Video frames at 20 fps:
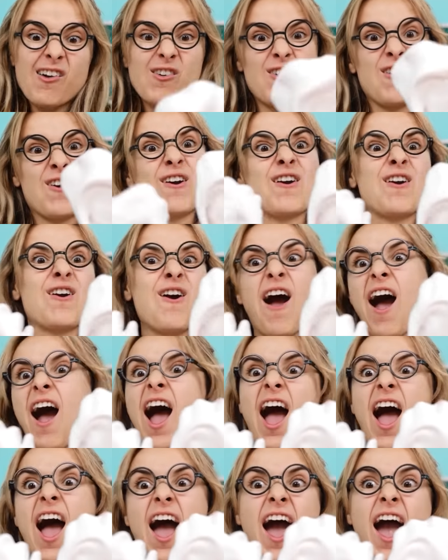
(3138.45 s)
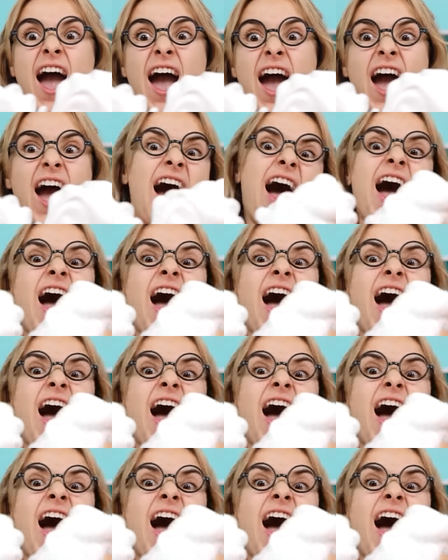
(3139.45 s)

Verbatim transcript: You should try it.